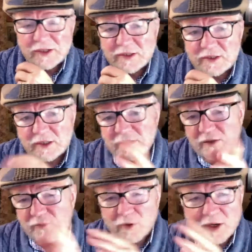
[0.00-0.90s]

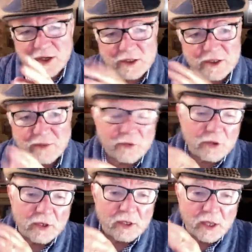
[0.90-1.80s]
64, 97, or
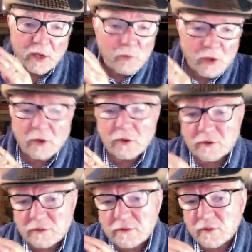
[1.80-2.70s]
98, one of
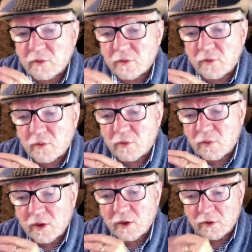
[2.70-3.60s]
those
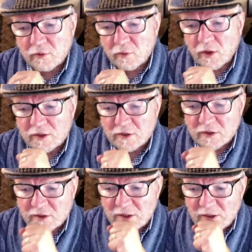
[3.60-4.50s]
one of those
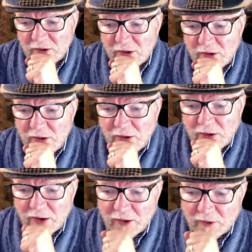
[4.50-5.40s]
watches.
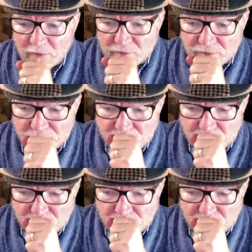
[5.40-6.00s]
Um,